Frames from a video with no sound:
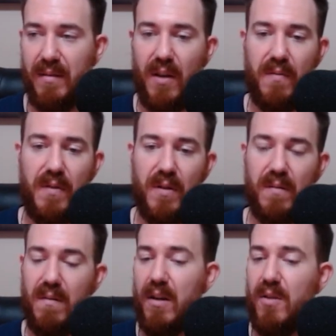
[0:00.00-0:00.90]
So if
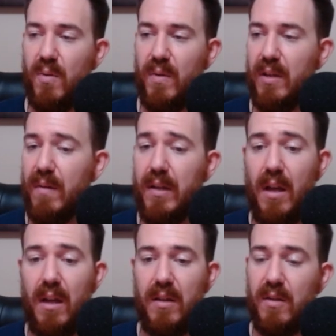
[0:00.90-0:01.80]
you're not enjoying a run,
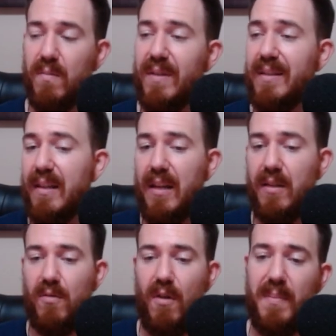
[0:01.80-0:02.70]
you can reset
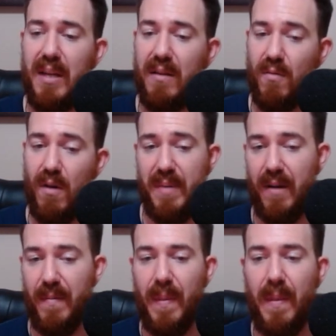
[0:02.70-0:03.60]
that, drop in, drop
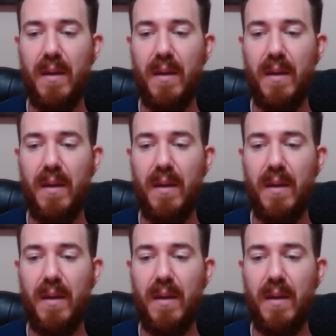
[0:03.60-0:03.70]
out.